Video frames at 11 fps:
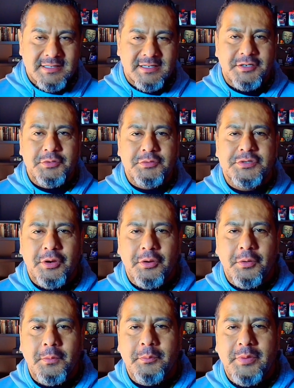Is it a new
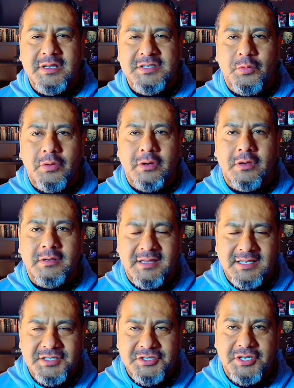term, buzzword? Did
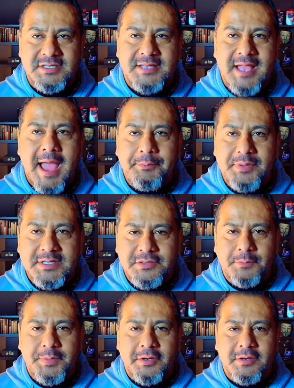this just happen to
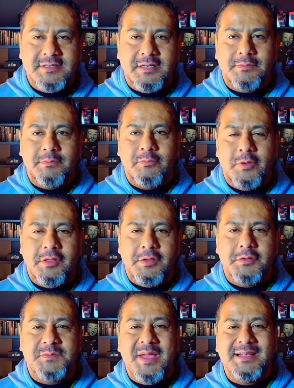appear as one of
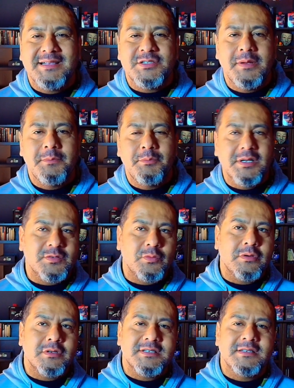those mainstream
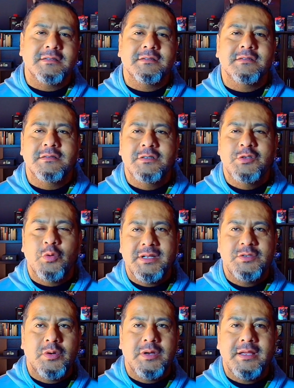buzzwords in
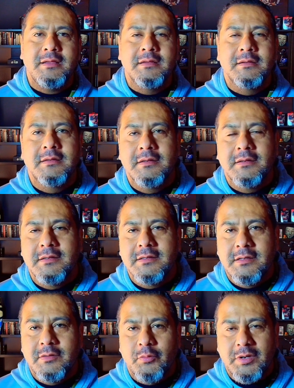2020
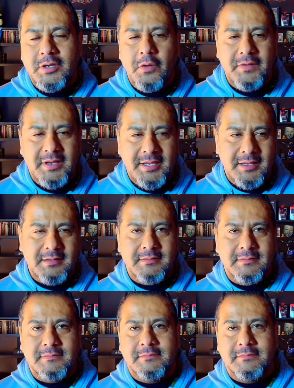when COVID hit?